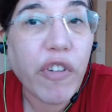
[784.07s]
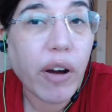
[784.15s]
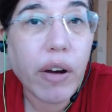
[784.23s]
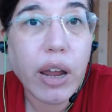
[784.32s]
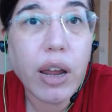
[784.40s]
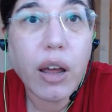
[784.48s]

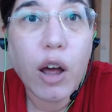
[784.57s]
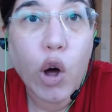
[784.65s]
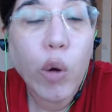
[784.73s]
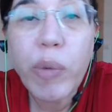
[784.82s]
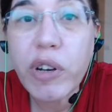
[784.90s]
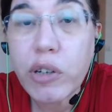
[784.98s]
very
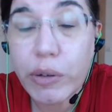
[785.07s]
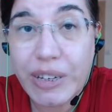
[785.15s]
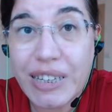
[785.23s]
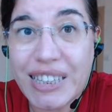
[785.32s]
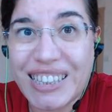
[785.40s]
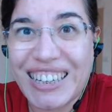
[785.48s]
open to
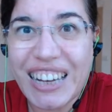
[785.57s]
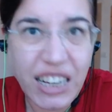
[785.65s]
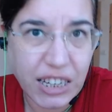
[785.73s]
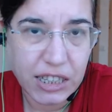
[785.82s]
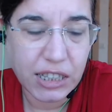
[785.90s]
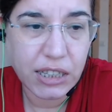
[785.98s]

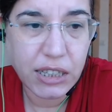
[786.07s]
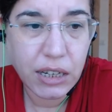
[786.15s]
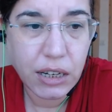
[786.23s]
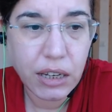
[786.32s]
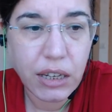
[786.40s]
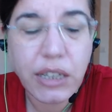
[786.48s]
discuss
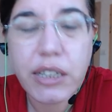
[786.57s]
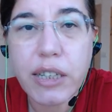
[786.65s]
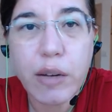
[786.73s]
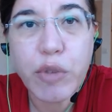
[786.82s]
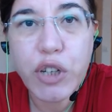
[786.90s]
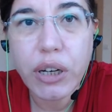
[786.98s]
these
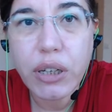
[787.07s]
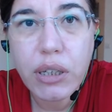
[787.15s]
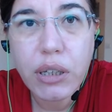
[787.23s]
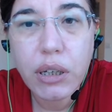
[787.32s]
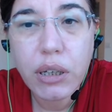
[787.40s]
subjects.